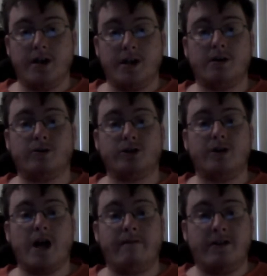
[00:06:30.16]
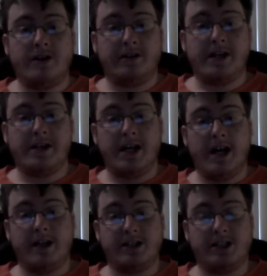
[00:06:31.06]
they will do everything they
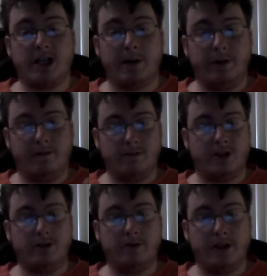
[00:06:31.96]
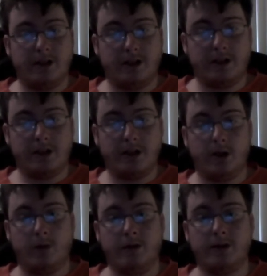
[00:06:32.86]
can to stop you from doing it.
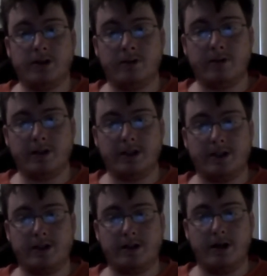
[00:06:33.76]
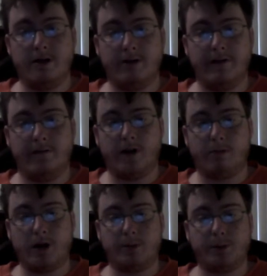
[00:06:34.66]
When they're doing this, they only follow
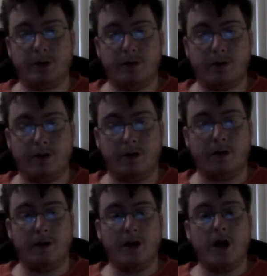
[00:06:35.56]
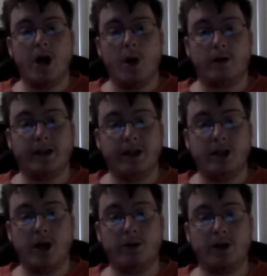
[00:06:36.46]
proper protocol when they
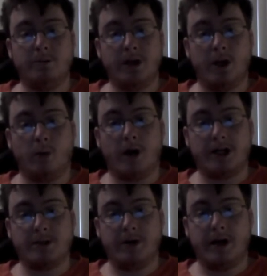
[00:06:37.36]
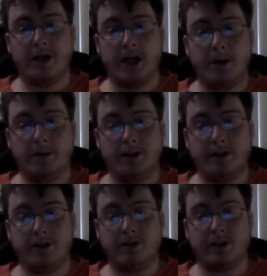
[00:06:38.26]
know they're being watched by a camera that they
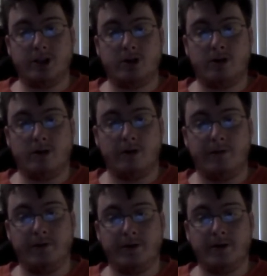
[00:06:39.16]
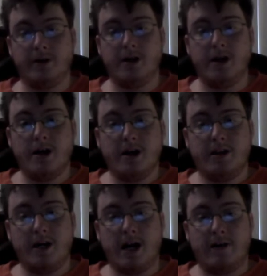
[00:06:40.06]
don't control.
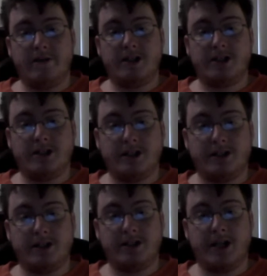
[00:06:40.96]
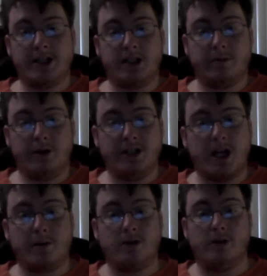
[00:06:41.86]
The average citizen's testimony is
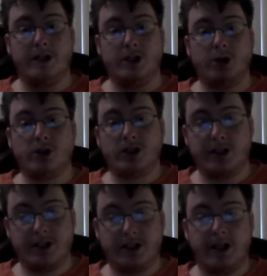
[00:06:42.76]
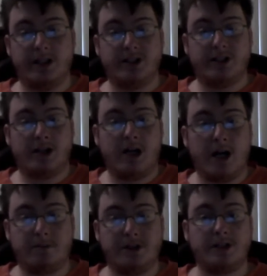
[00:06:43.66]
absolutely useless against the
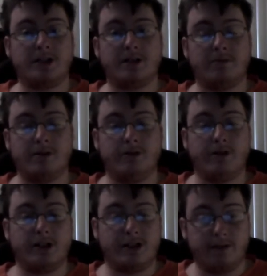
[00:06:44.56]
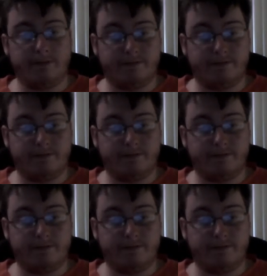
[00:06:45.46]
cops. I'm digressing.